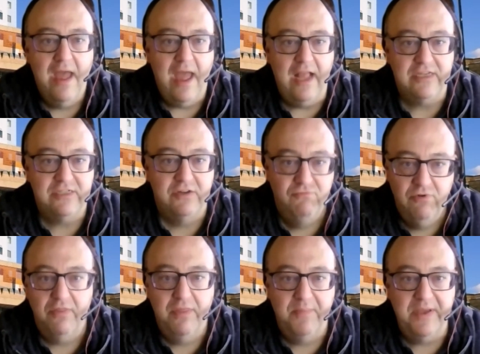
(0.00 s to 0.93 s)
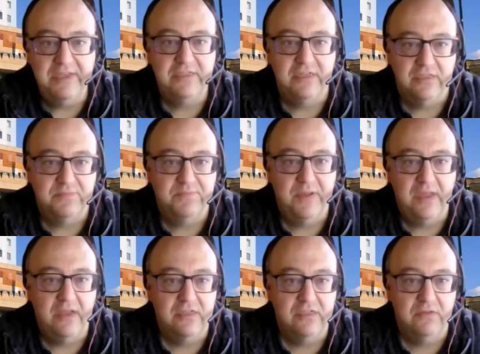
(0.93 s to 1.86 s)
it's to run the business,
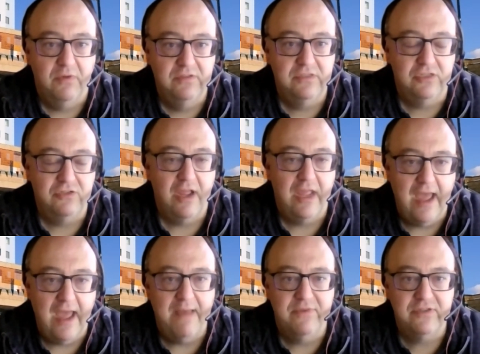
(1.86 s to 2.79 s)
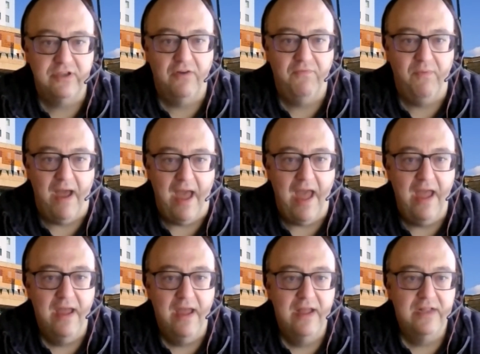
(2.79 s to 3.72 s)
because the ones that try and game the software
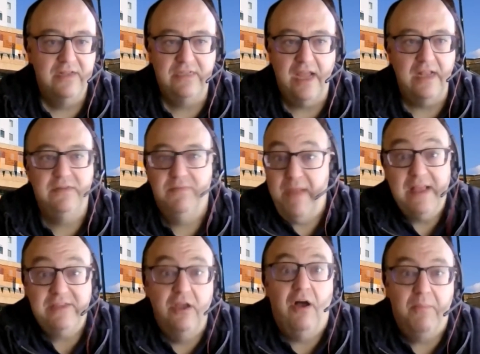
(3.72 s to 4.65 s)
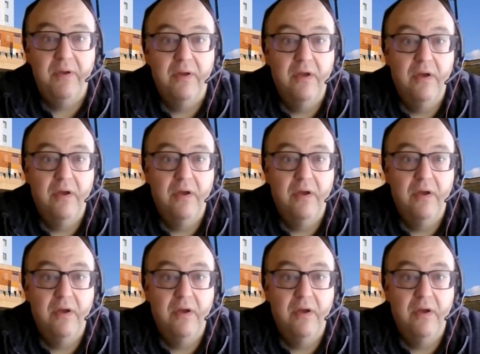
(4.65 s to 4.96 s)
tend to mess up,